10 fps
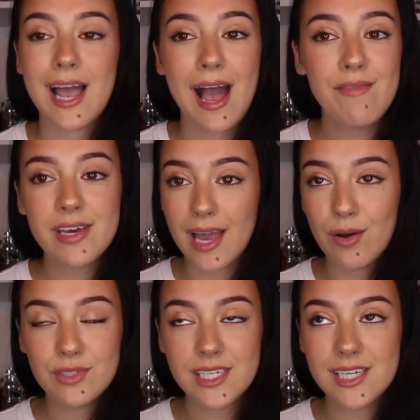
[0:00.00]
I haven't
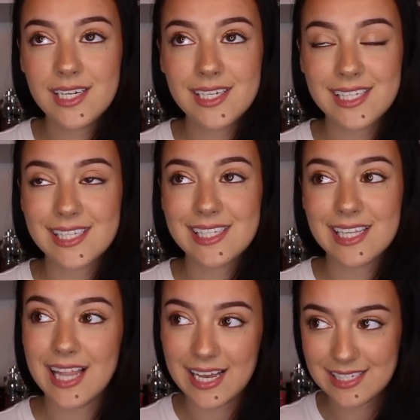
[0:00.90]
counted since
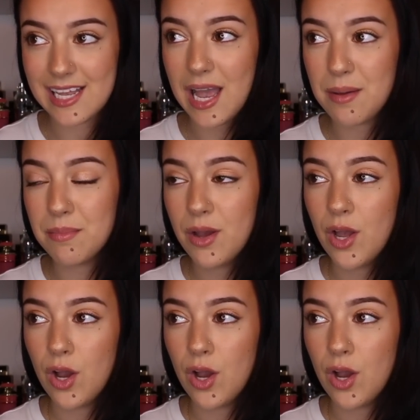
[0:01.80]
the last time